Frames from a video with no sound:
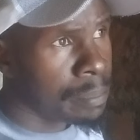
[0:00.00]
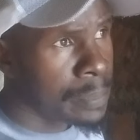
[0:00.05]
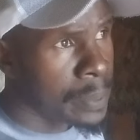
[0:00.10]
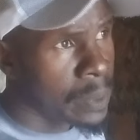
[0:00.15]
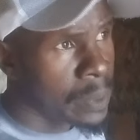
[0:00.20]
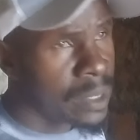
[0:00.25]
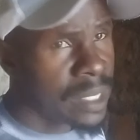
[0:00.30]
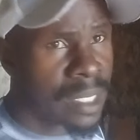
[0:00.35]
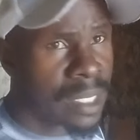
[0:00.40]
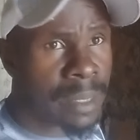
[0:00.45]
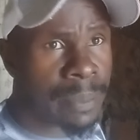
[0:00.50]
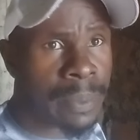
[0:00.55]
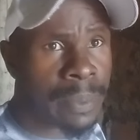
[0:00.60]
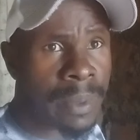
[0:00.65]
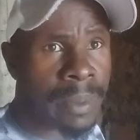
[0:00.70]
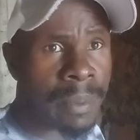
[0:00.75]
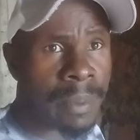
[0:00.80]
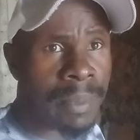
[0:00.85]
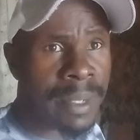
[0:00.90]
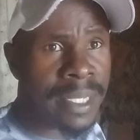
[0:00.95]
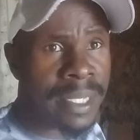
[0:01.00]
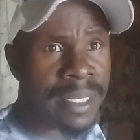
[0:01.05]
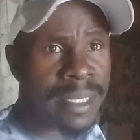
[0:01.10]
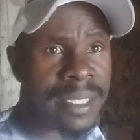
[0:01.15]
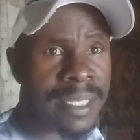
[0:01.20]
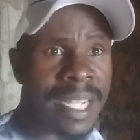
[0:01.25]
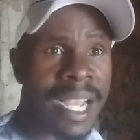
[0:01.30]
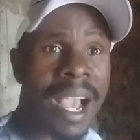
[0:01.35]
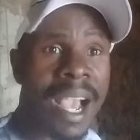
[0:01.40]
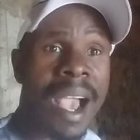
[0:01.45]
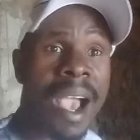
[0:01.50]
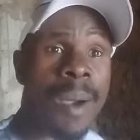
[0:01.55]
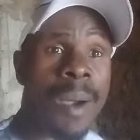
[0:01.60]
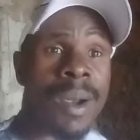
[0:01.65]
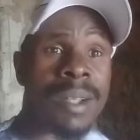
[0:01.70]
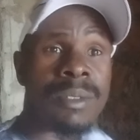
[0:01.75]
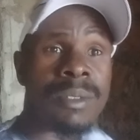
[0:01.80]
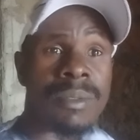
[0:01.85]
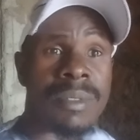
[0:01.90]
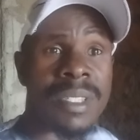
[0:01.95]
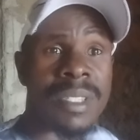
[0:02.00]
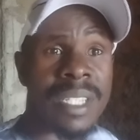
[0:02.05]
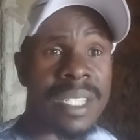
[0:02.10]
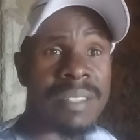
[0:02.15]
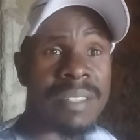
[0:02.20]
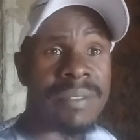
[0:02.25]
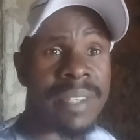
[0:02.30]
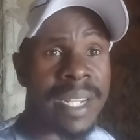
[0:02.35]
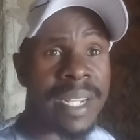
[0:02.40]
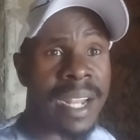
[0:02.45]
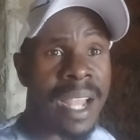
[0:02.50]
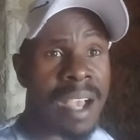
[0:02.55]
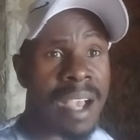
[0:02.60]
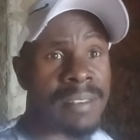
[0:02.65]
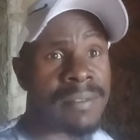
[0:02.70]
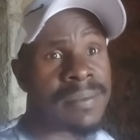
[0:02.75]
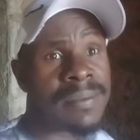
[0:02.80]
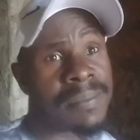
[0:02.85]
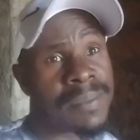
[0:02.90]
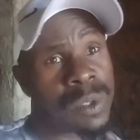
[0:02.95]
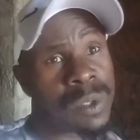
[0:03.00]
project, probably I want to save enough.